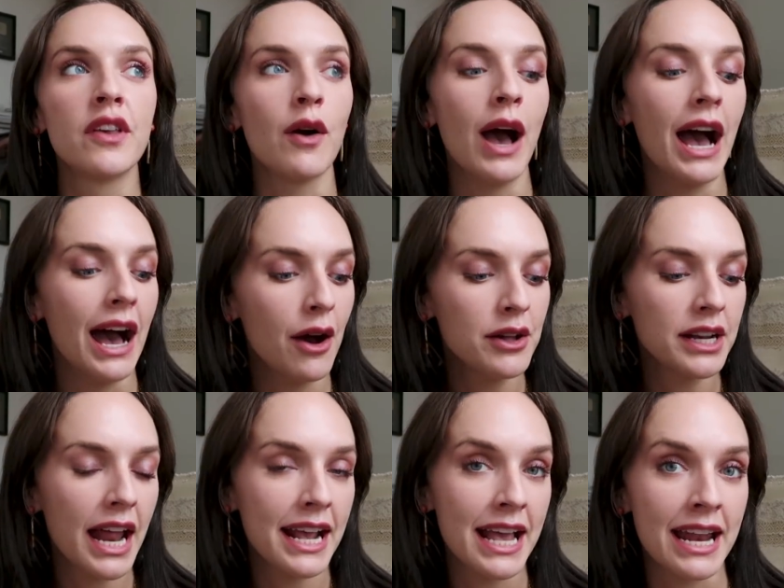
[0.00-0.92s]
So how
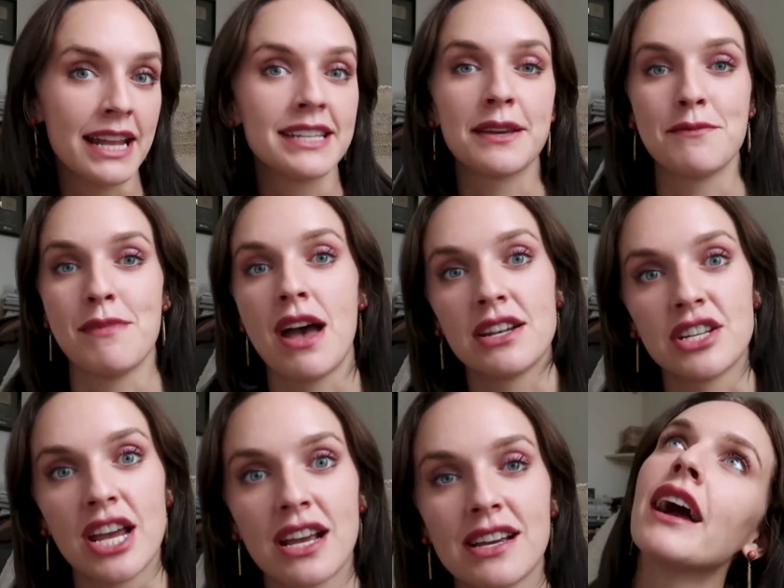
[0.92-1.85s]
did I get into
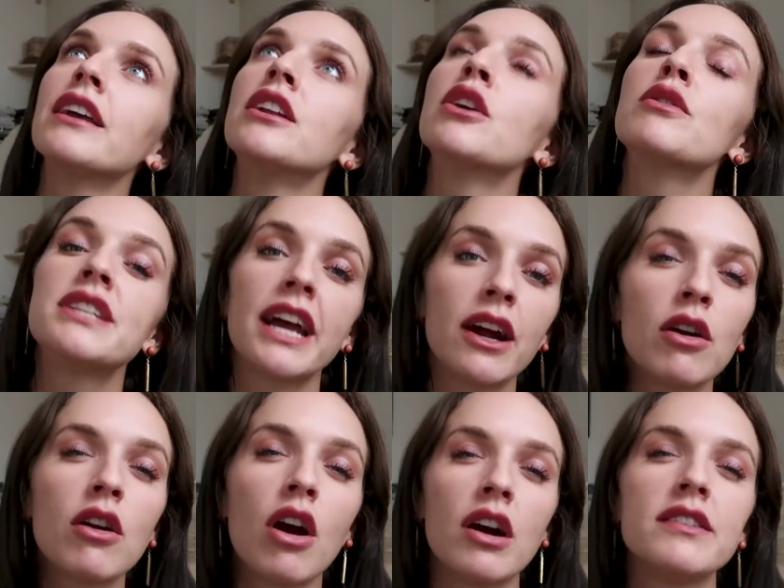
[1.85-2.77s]
magic? You know,
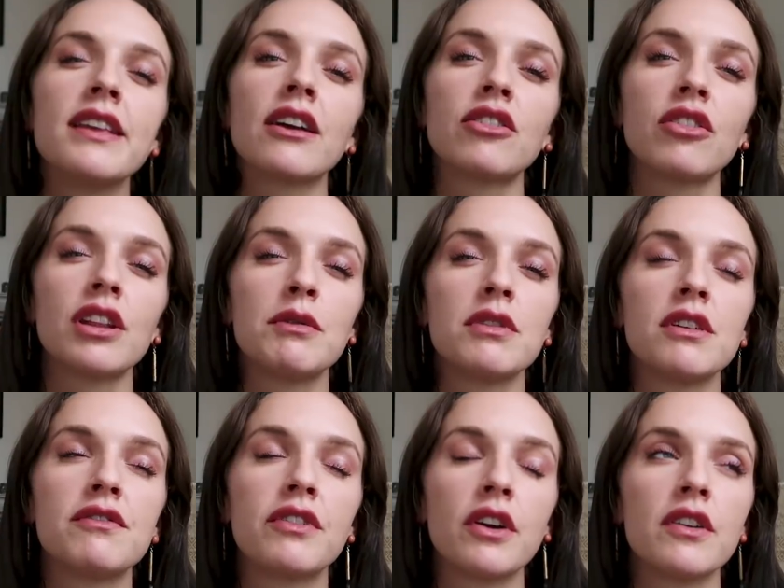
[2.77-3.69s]
tarot cards actually were
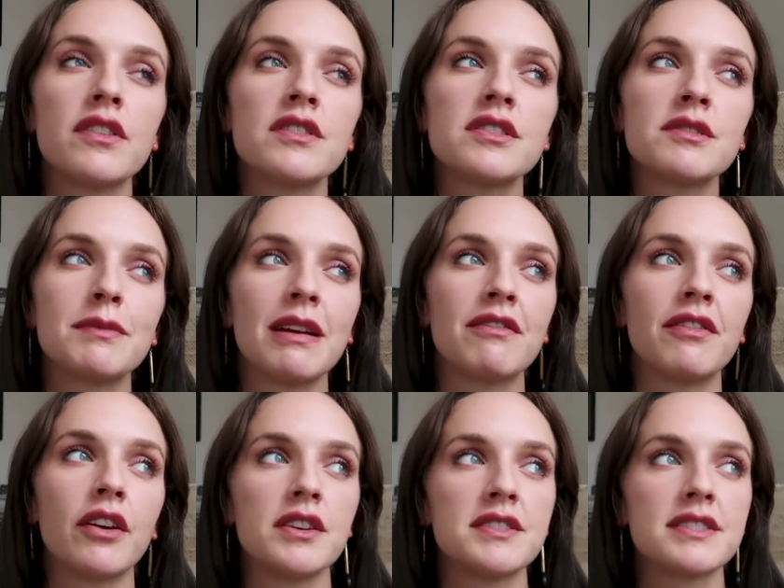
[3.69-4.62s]
my
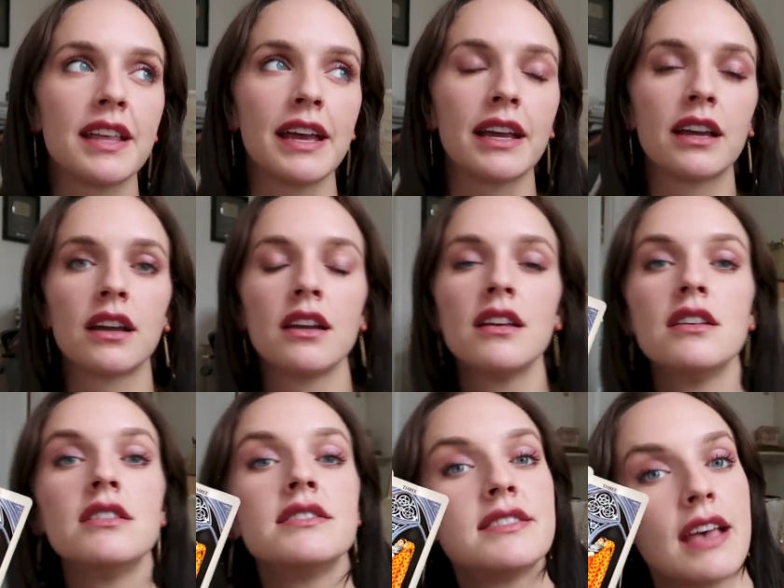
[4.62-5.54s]
first like
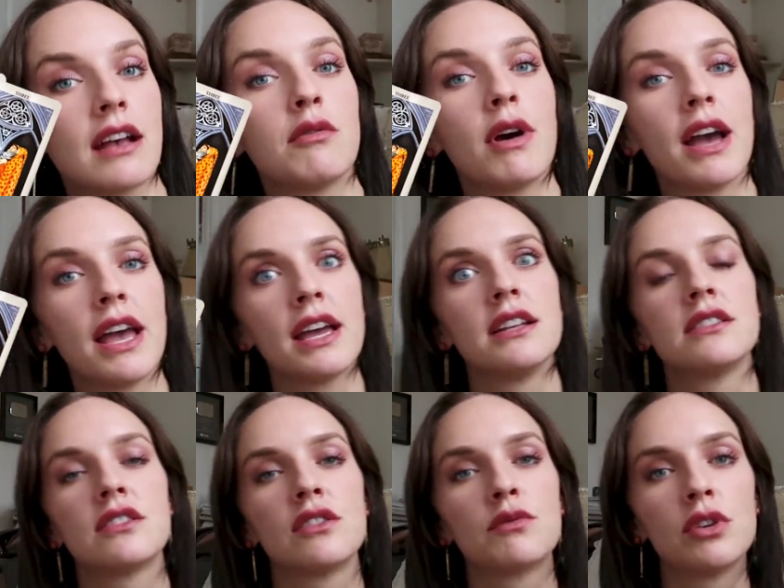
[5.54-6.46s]
segue
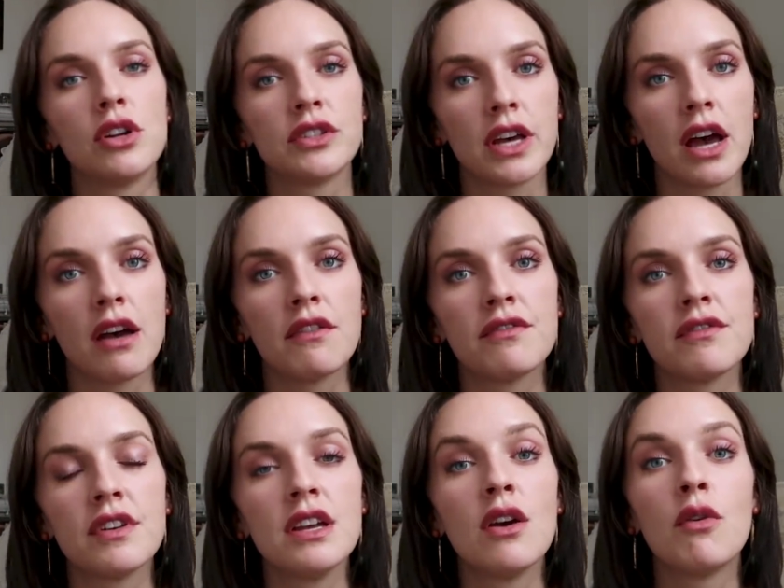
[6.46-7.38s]
into the world of
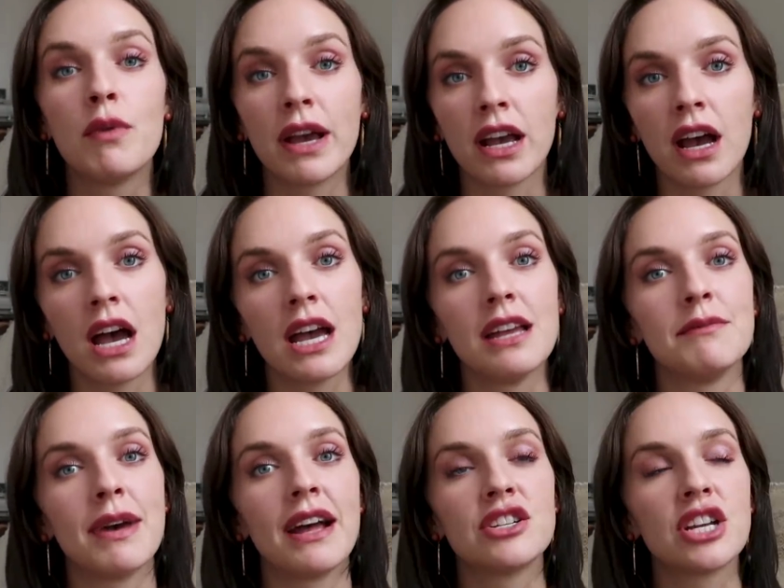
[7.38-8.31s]
Wicca
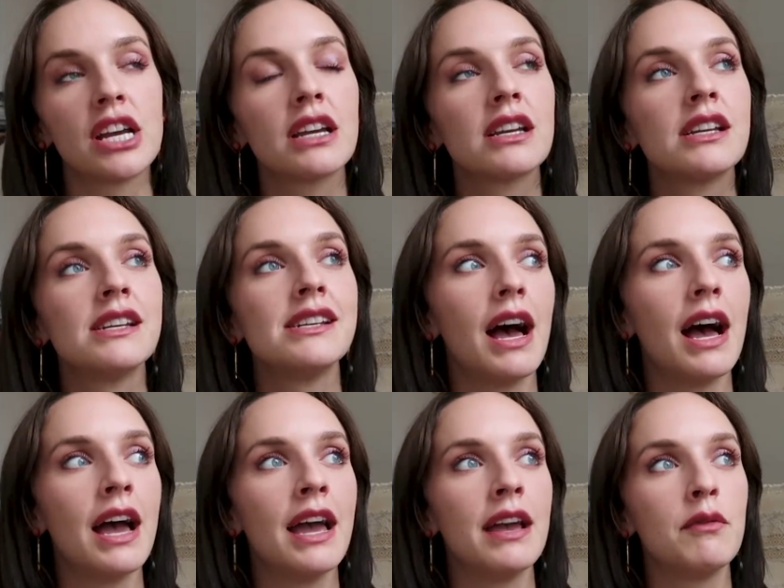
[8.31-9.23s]
and magic.
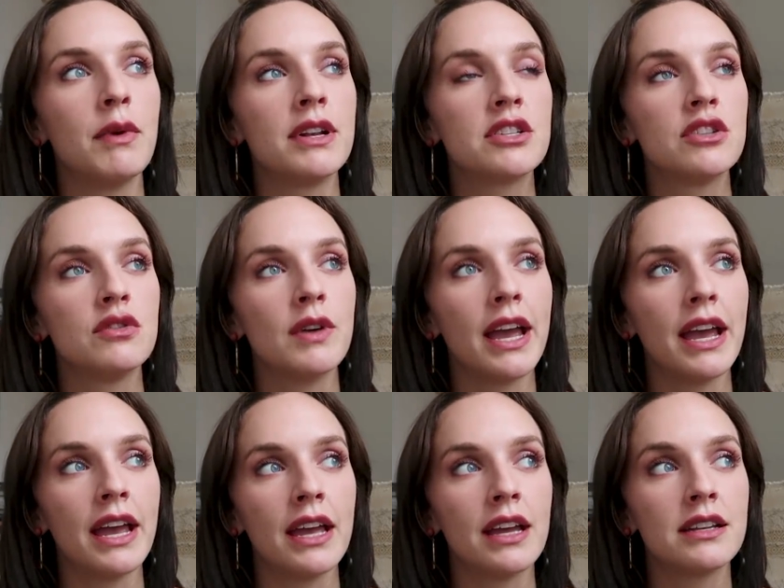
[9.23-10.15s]
I went to
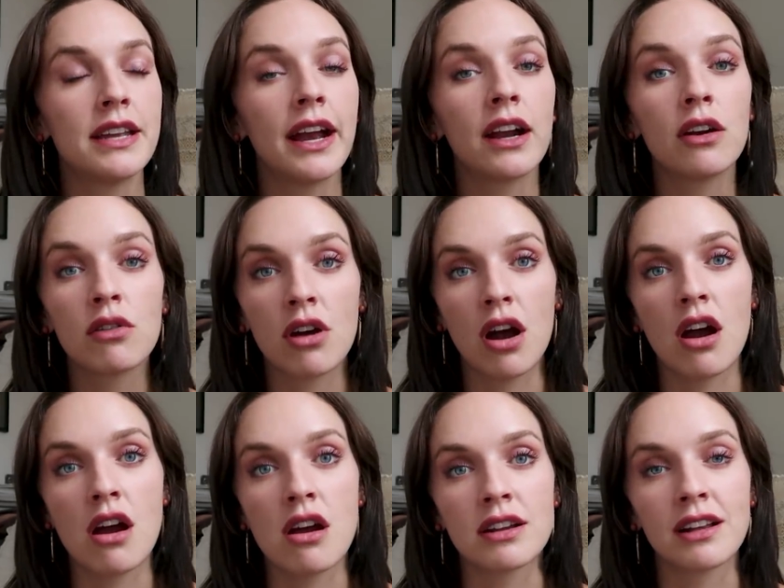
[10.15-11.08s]
a tarot
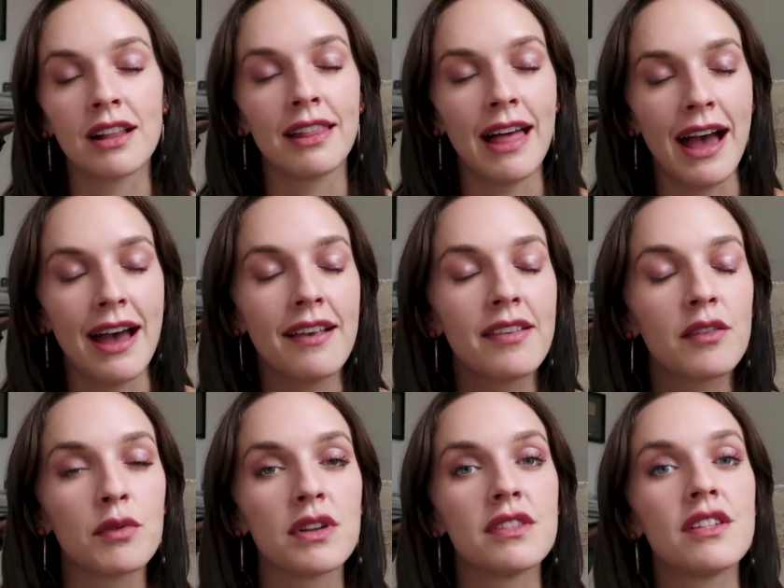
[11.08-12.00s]
card class
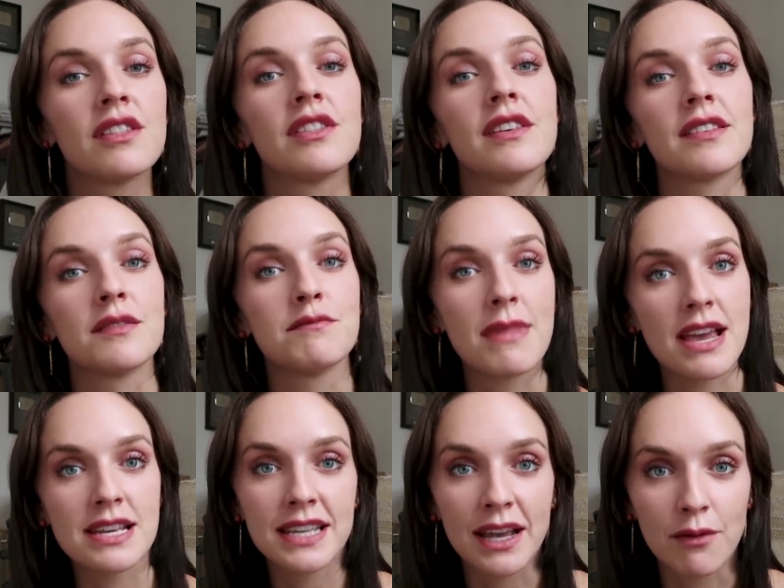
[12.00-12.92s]
with this
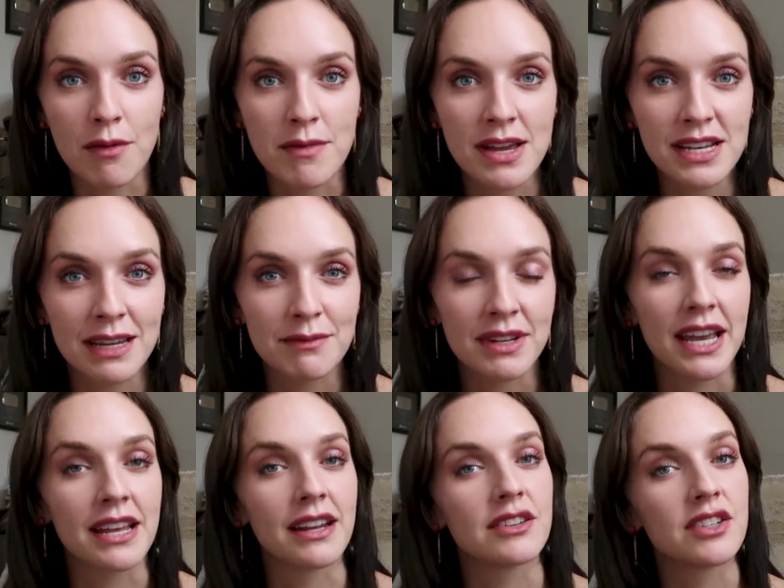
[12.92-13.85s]
amazing woman named
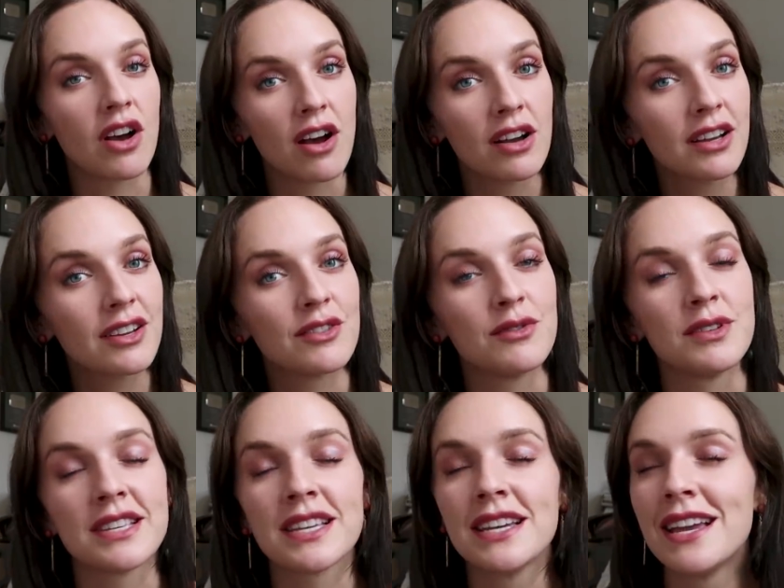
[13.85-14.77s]
Anna Tonk, who's